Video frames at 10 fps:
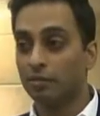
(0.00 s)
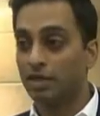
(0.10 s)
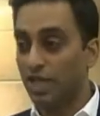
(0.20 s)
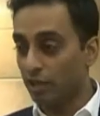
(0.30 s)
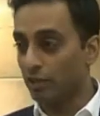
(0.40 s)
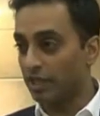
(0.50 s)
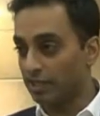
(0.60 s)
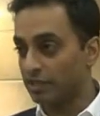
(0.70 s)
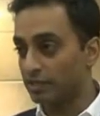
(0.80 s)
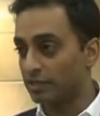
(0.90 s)
piano
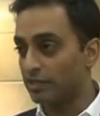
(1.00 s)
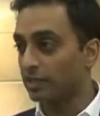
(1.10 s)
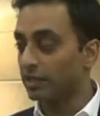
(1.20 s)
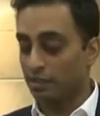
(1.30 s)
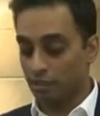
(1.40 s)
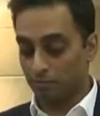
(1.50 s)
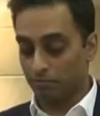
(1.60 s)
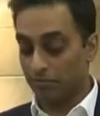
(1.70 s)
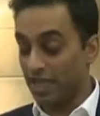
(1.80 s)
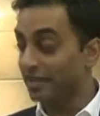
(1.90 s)
lessons,
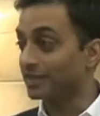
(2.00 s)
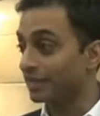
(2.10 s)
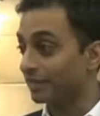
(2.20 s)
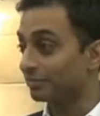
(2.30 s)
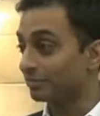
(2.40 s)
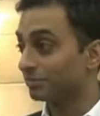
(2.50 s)
dancing,